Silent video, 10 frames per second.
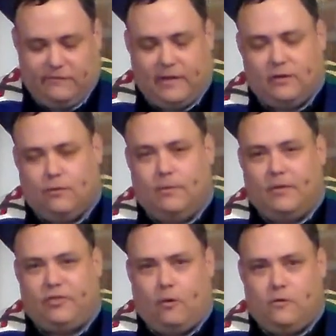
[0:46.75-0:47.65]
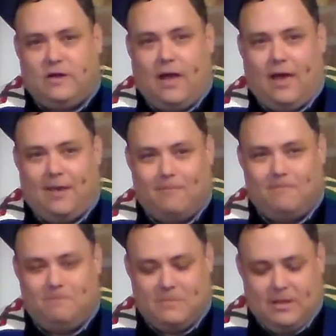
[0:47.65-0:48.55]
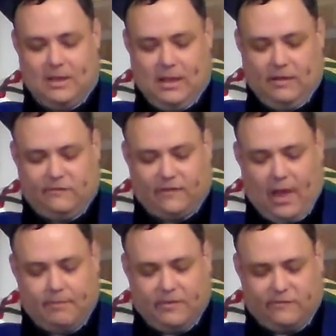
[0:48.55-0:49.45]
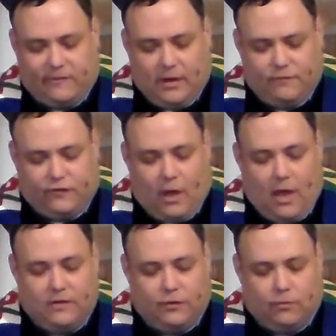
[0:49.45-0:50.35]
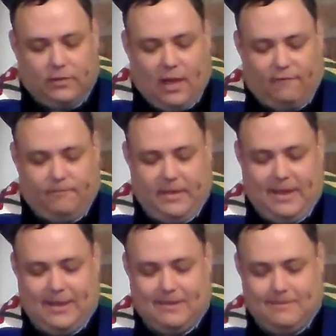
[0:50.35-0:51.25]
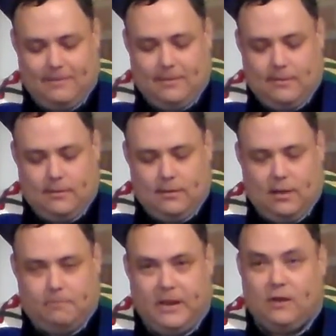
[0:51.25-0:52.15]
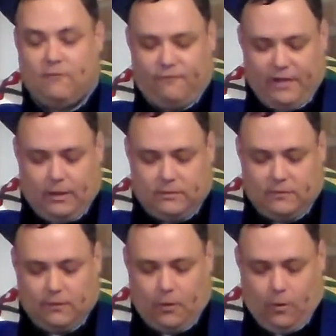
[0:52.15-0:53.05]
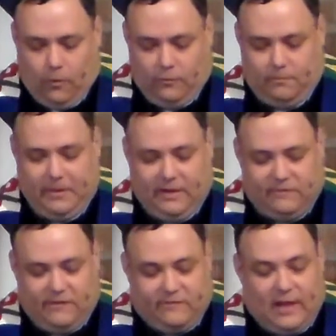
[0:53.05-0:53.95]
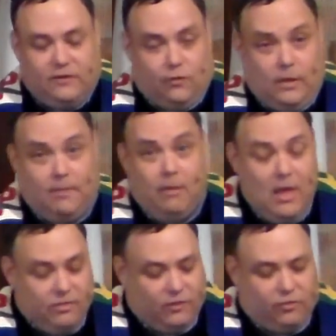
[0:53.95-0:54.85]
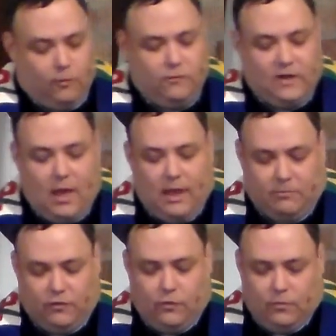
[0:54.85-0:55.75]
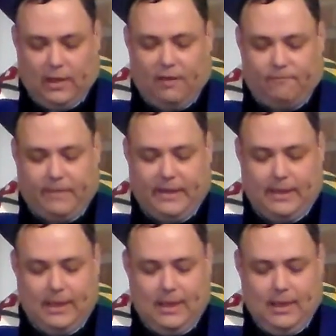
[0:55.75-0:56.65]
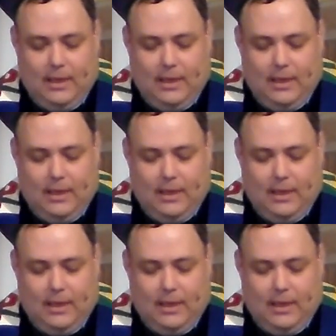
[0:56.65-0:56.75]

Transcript: He said to him a third time, "Simon, son of John, do you love me?" And Peter felt hurt because he said to him the third time, "Do you love me?"